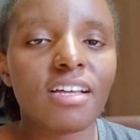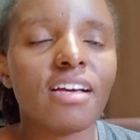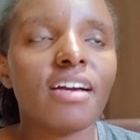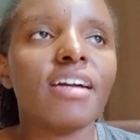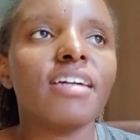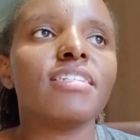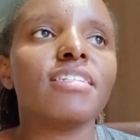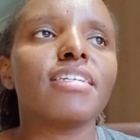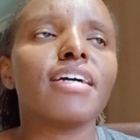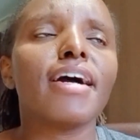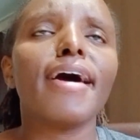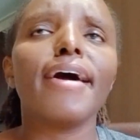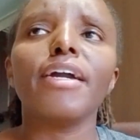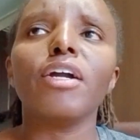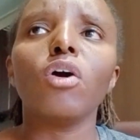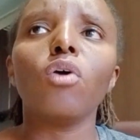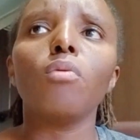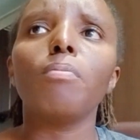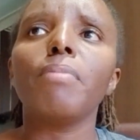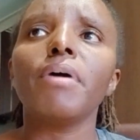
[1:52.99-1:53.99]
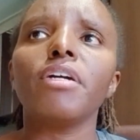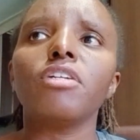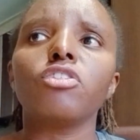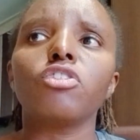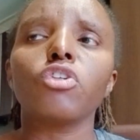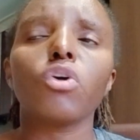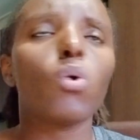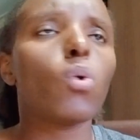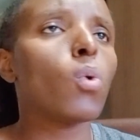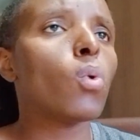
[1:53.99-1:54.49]
and I
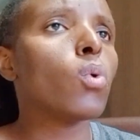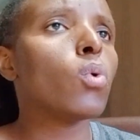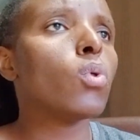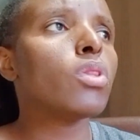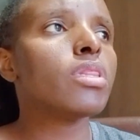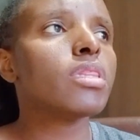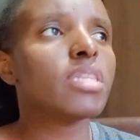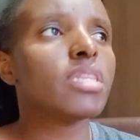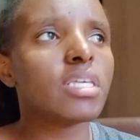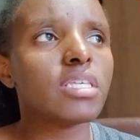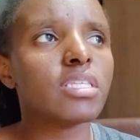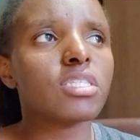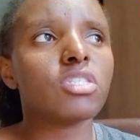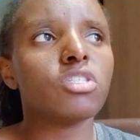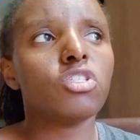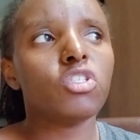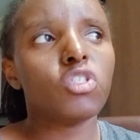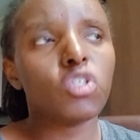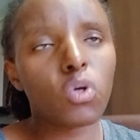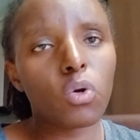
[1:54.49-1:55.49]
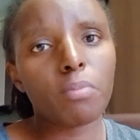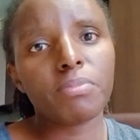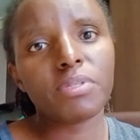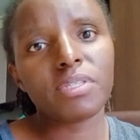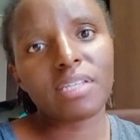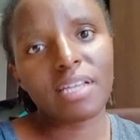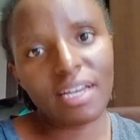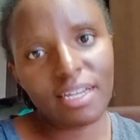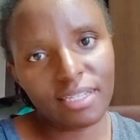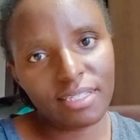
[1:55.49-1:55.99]
opened all these job
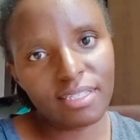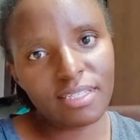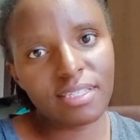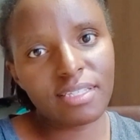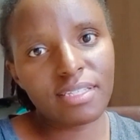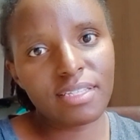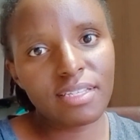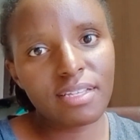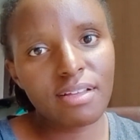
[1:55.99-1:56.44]
sites,